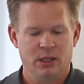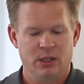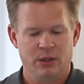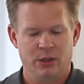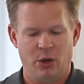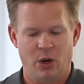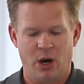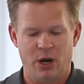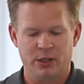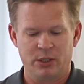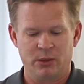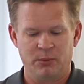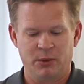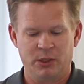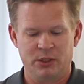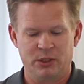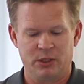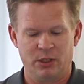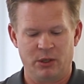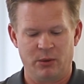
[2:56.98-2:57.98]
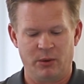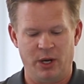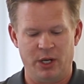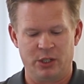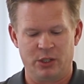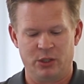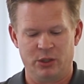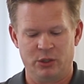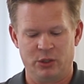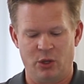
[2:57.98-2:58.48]
There are some
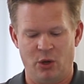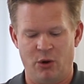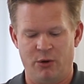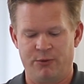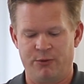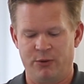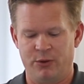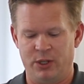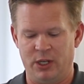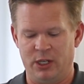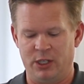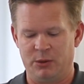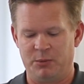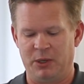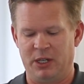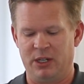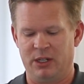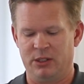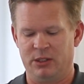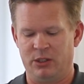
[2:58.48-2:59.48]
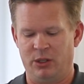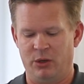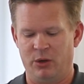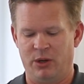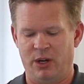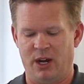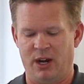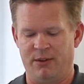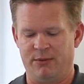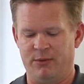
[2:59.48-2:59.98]
considerations though for these, because you
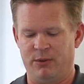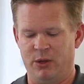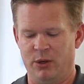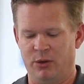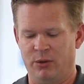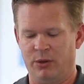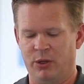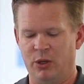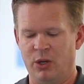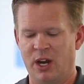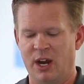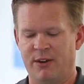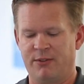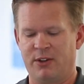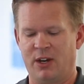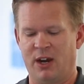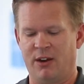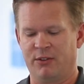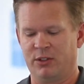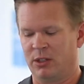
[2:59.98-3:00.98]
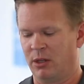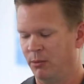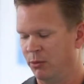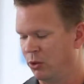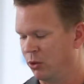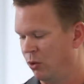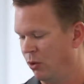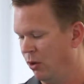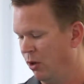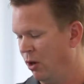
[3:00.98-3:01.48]
don't have, you have to have some sort